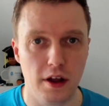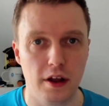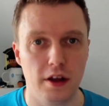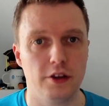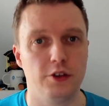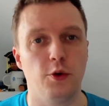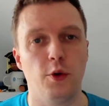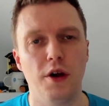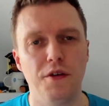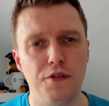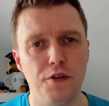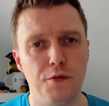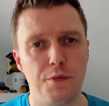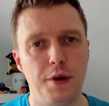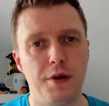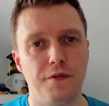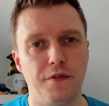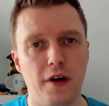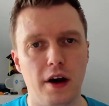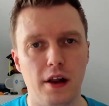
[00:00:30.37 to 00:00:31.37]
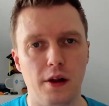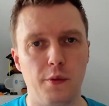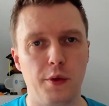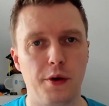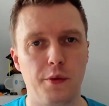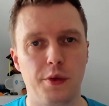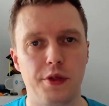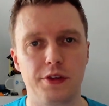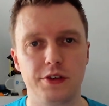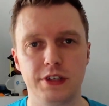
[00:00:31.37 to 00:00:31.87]
So if you've been
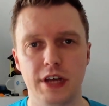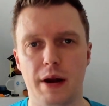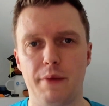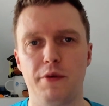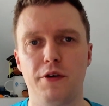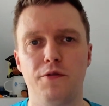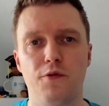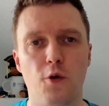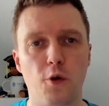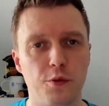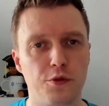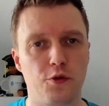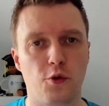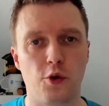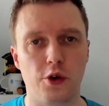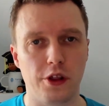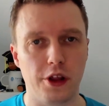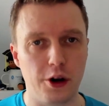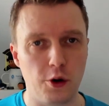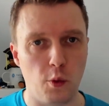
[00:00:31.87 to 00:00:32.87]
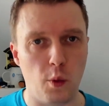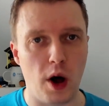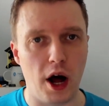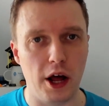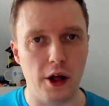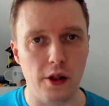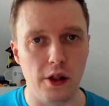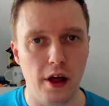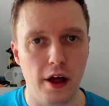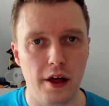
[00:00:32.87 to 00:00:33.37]
following with Xamarin Forms for a little
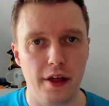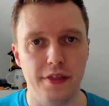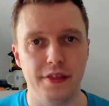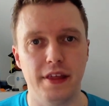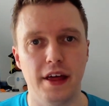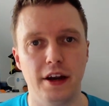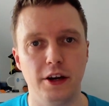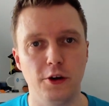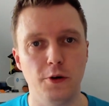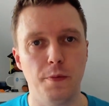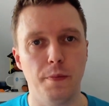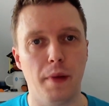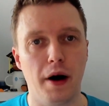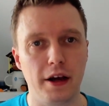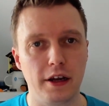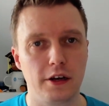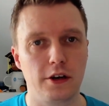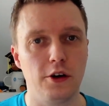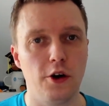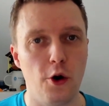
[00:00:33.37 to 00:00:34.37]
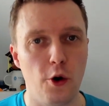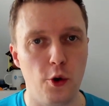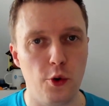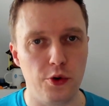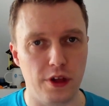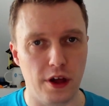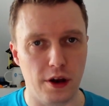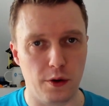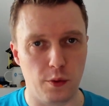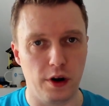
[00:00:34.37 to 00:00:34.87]
while, then you might know
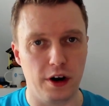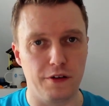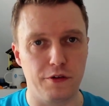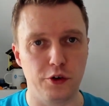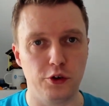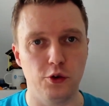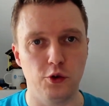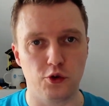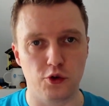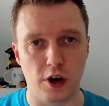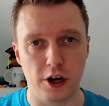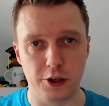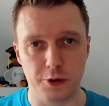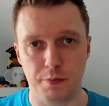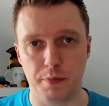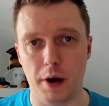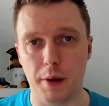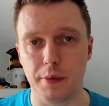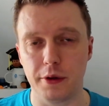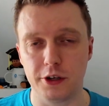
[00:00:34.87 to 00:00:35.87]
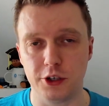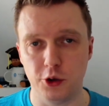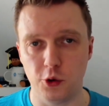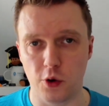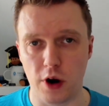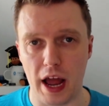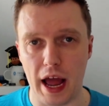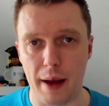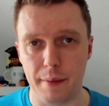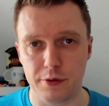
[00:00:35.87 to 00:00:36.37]
that whenever you try to publish
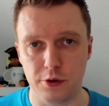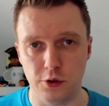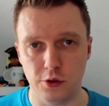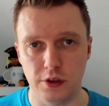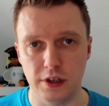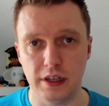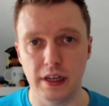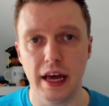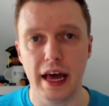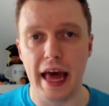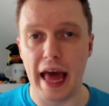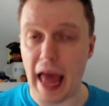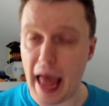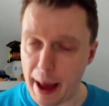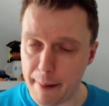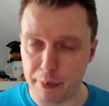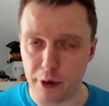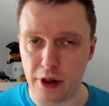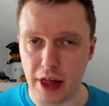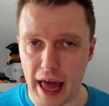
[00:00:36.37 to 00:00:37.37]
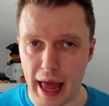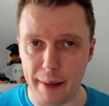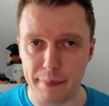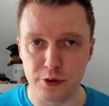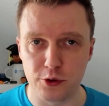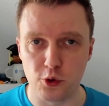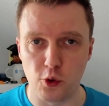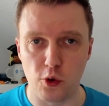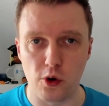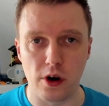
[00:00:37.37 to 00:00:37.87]
your app to the Apple App
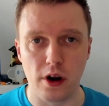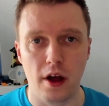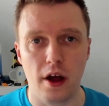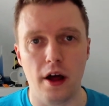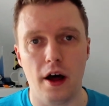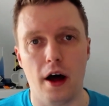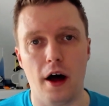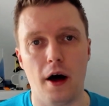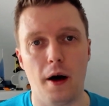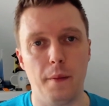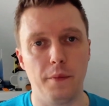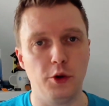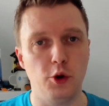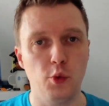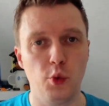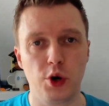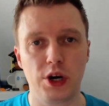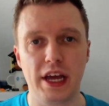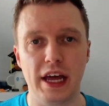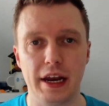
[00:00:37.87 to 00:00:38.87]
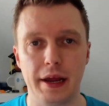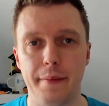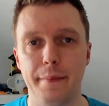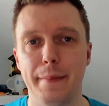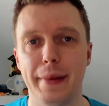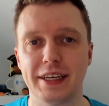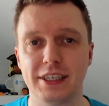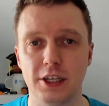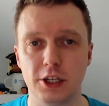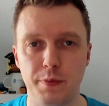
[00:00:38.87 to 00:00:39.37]
Store, um, you would get a
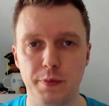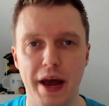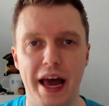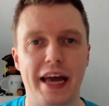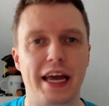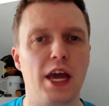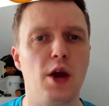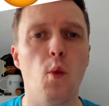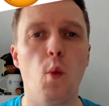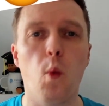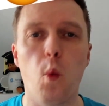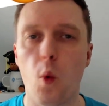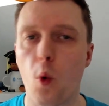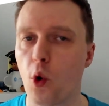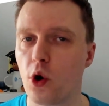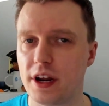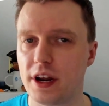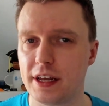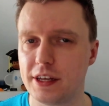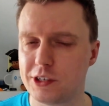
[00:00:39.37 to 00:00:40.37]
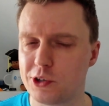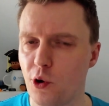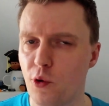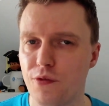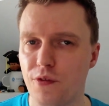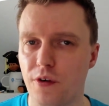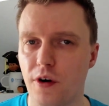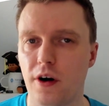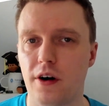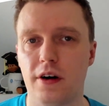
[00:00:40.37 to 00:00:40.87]
message back, a warning so
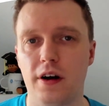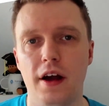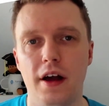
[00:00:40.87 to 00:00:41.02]
far,